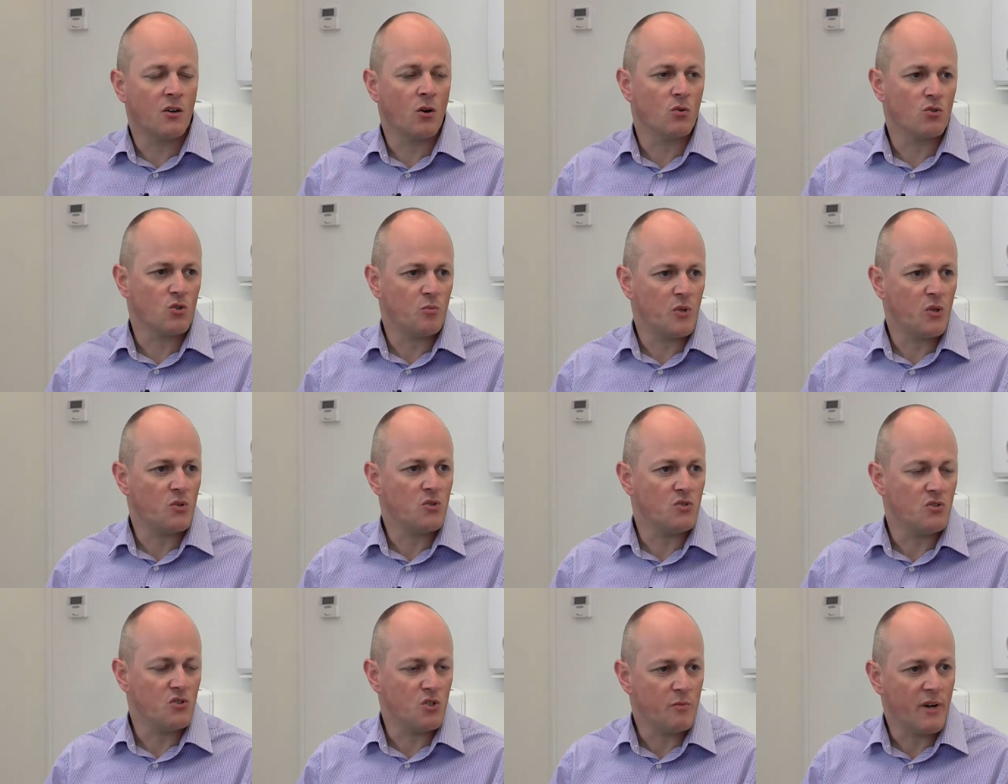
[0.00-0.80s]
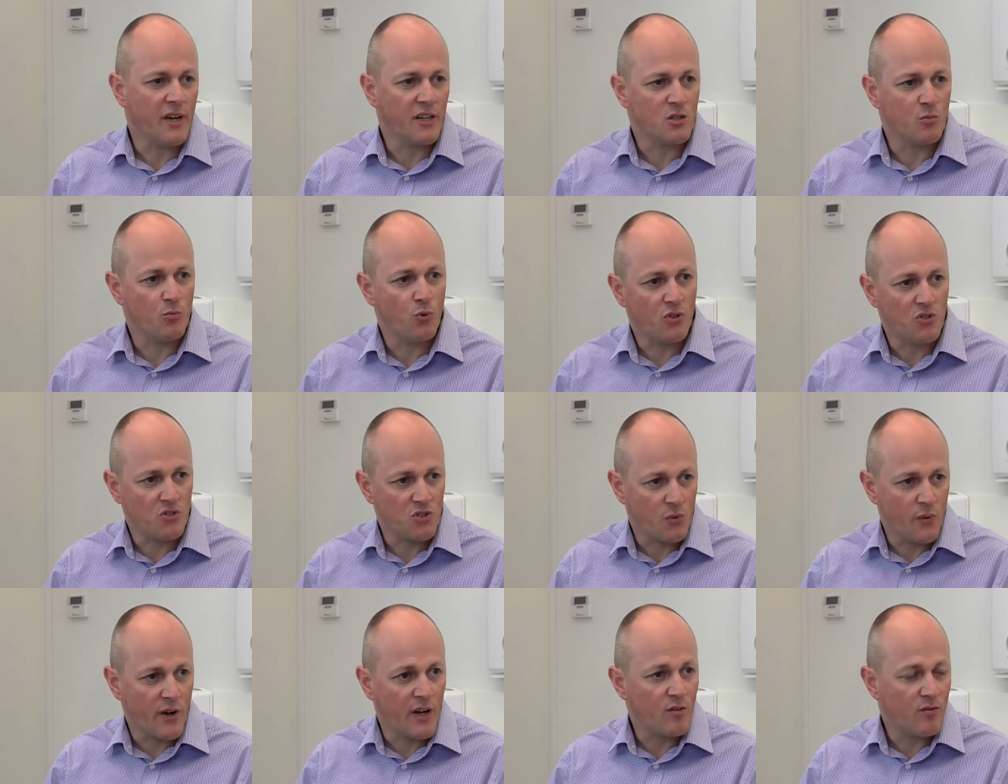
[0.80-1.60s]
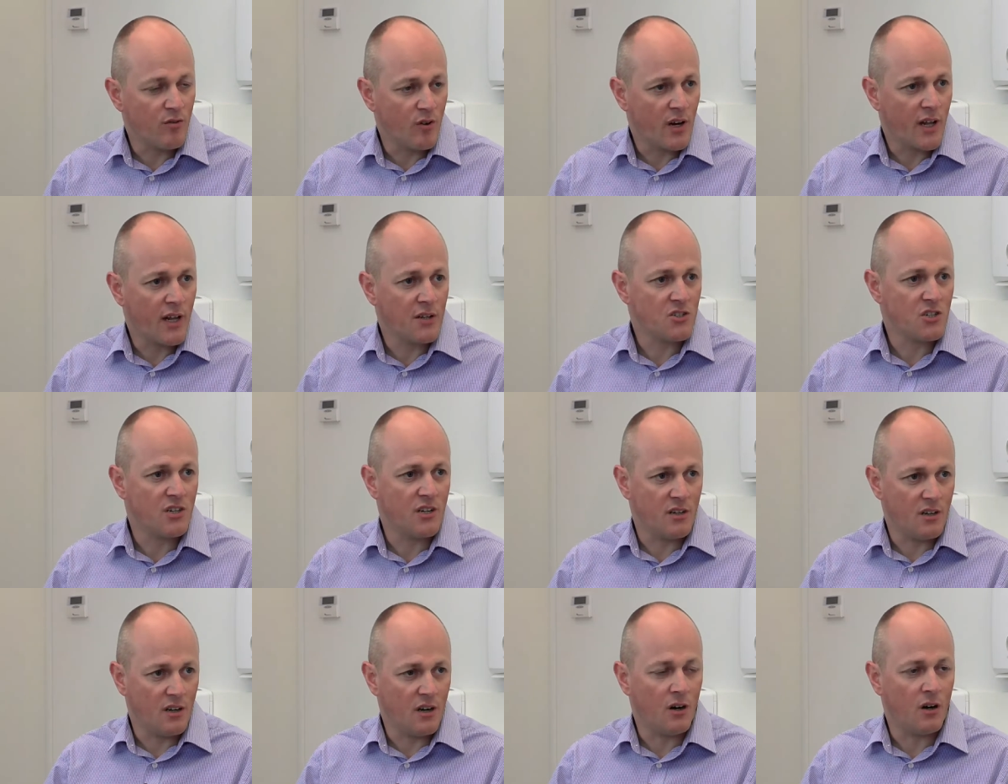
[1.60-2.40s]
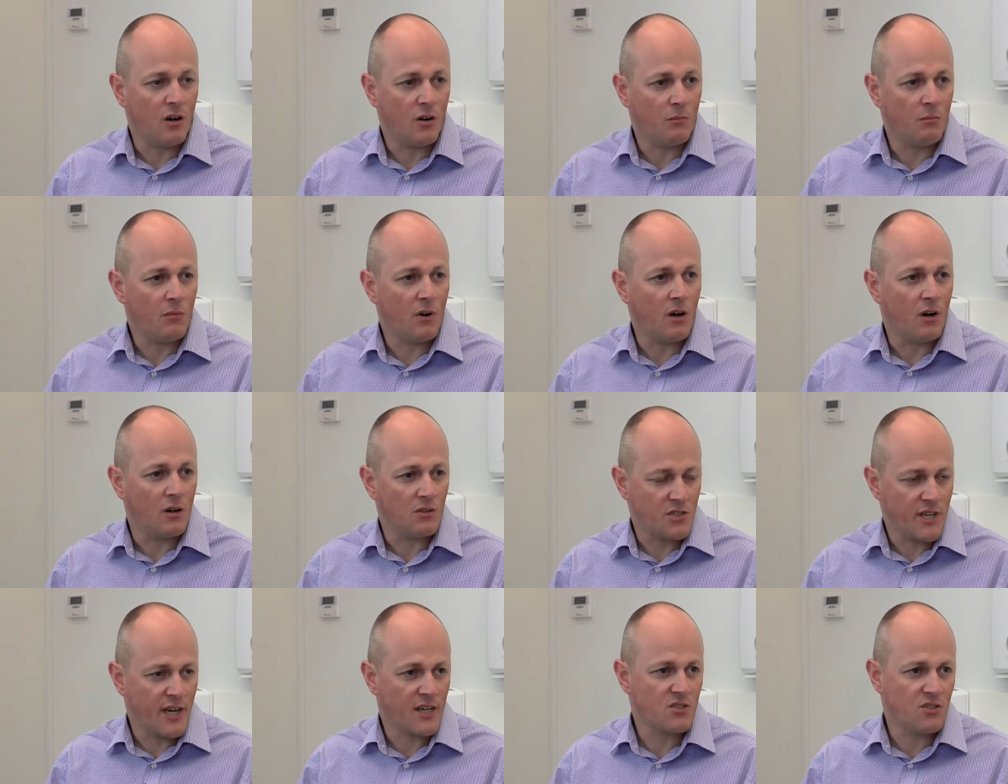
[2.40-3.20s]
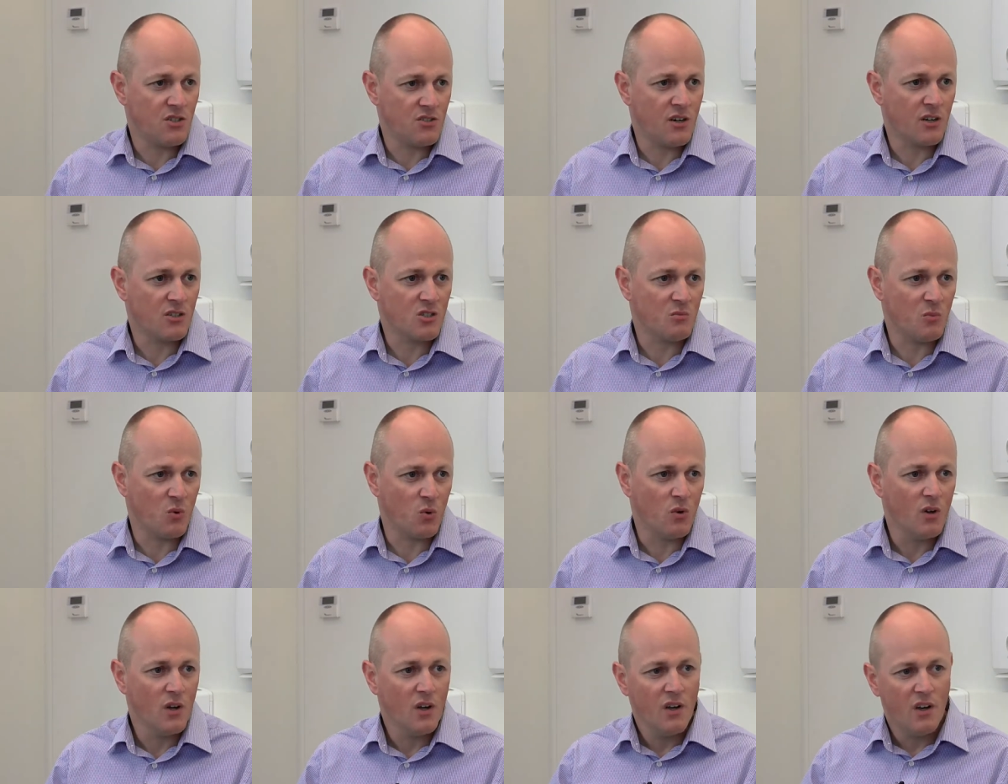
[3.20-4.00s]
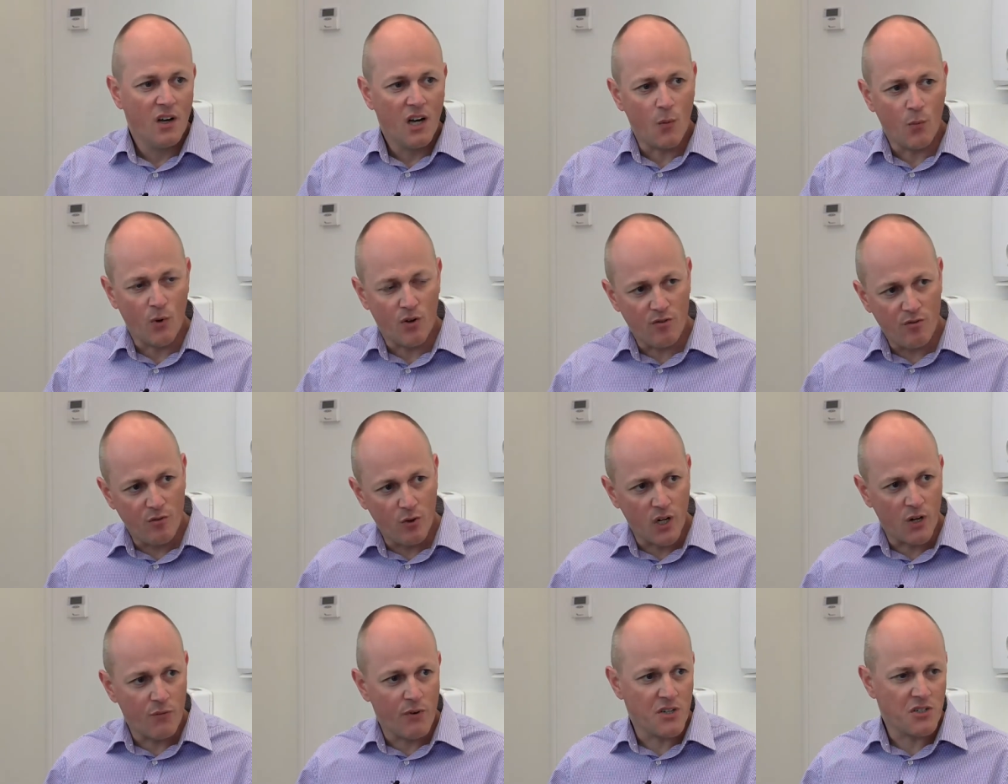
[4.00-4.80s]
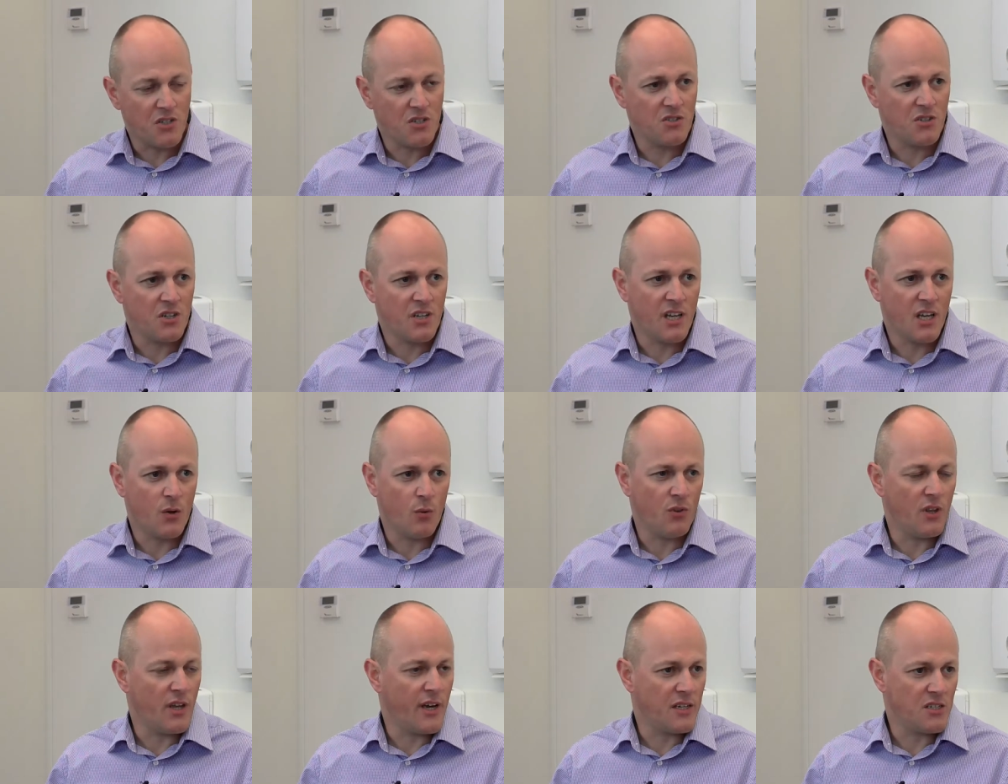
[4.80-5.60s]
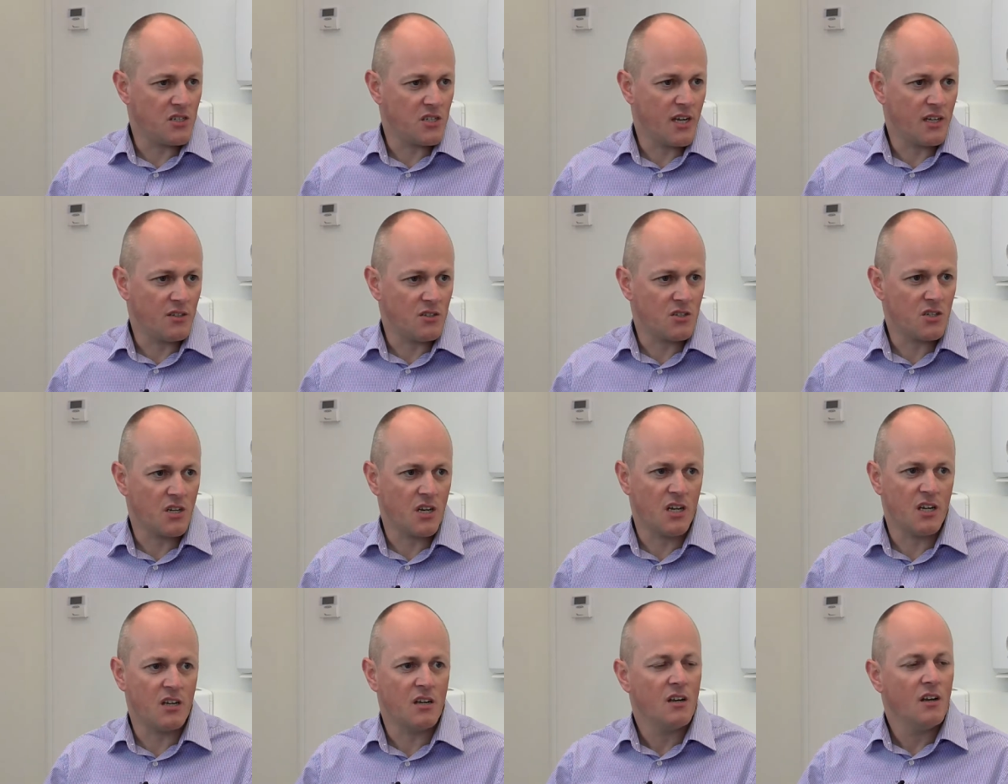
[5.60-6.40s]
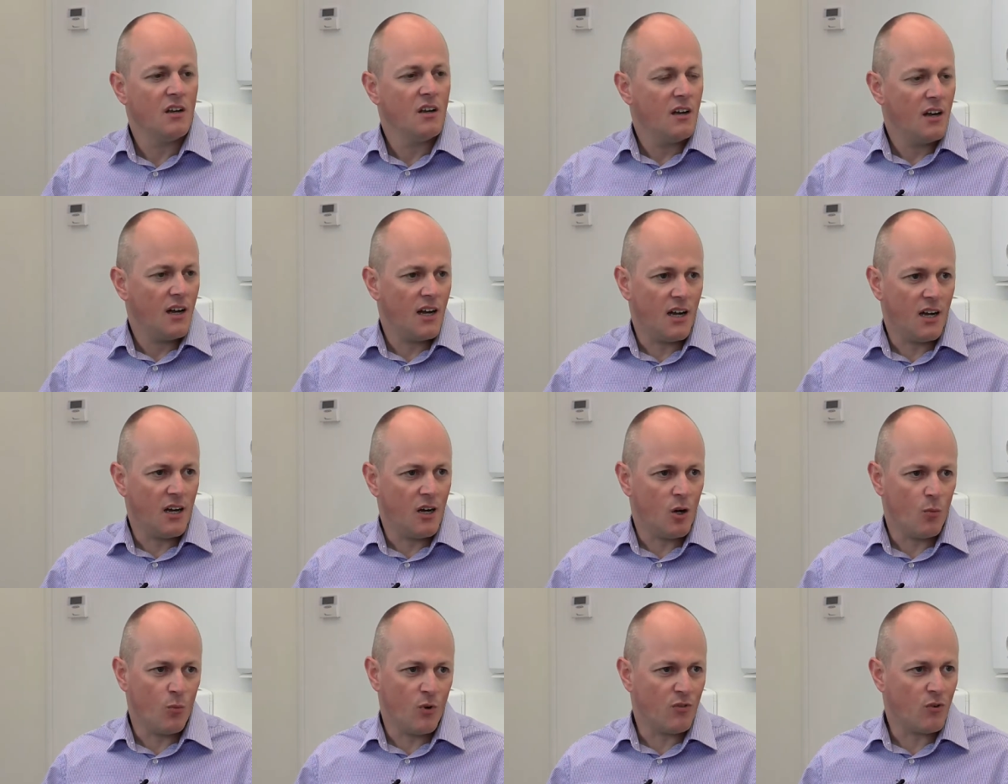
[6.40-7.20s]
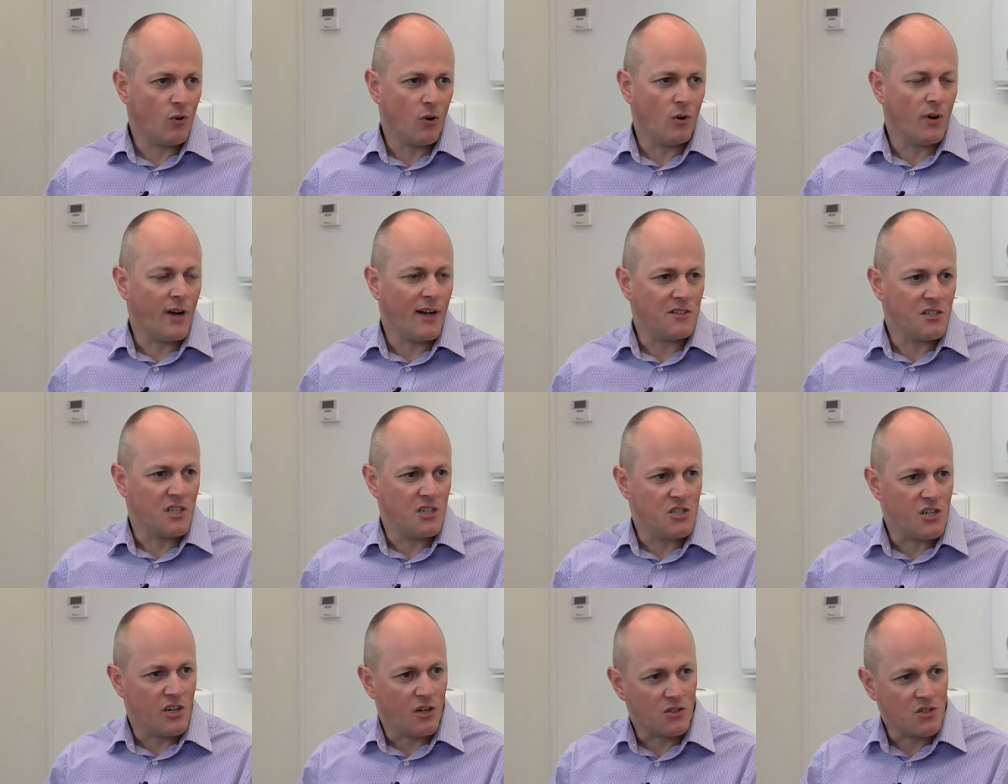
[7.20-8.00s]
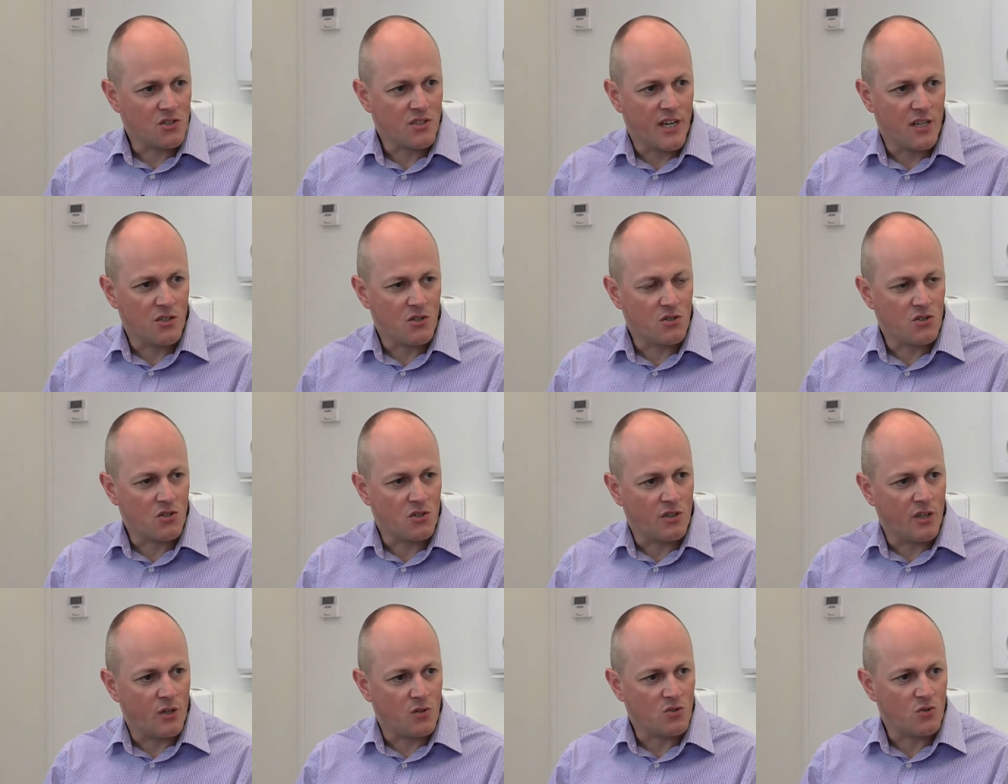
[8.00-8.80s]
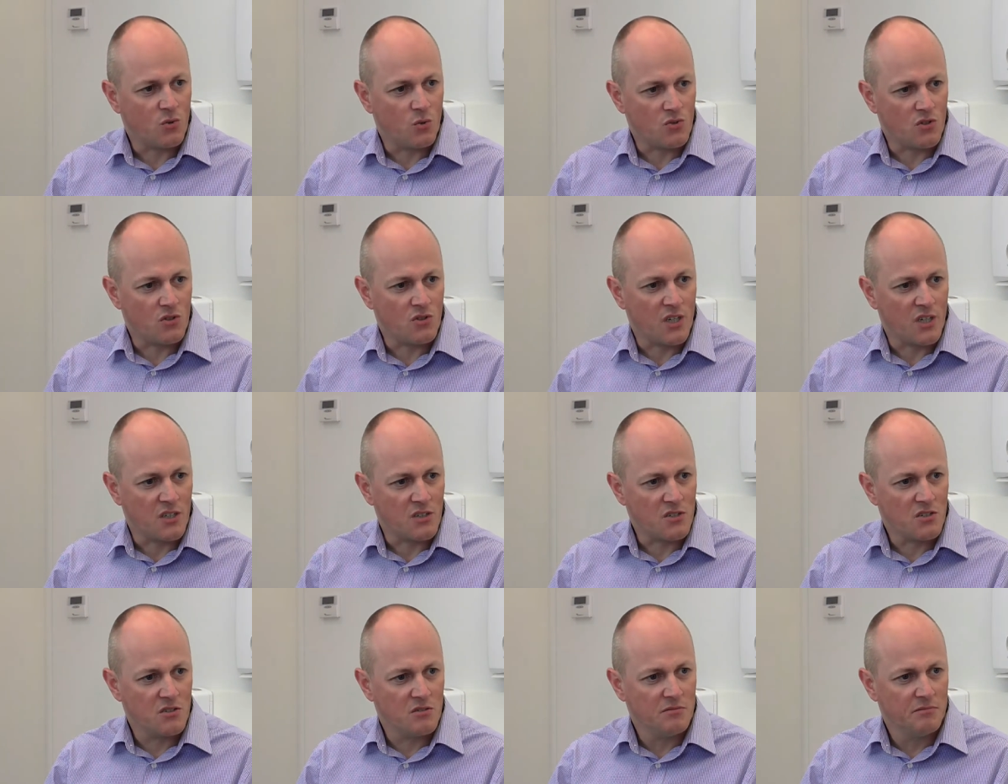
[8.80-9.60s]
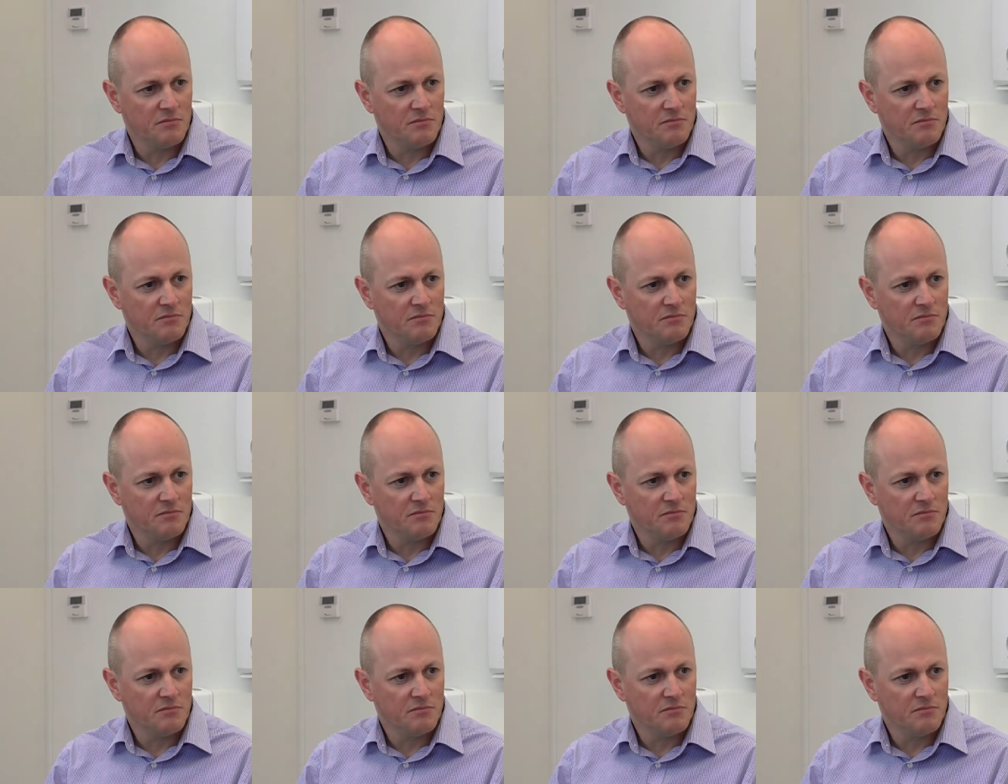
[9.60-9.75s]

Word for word: contributions you make to Bridge to Aid financially are, are tax deductible and we're fully registered here with the ACNC uh, and we've got our DGR status and those sorts of things.